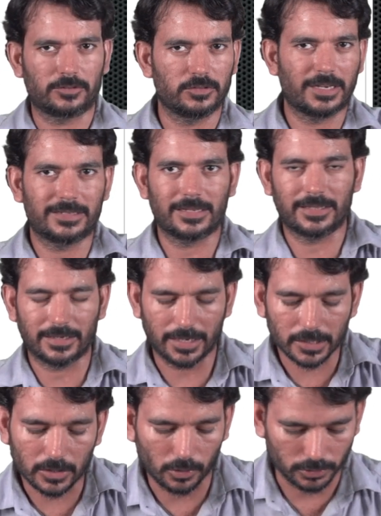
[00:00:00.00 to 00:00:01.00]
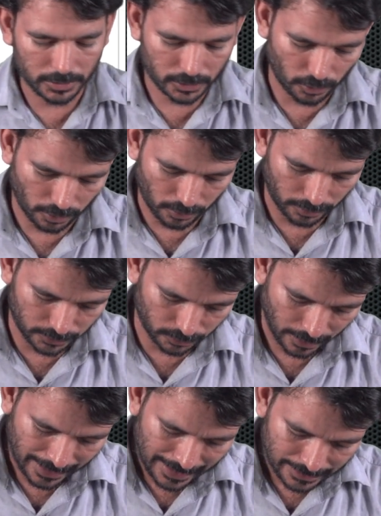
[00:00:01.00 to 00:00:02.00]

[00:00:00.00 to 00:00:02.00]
So there is nothing like closing stock also.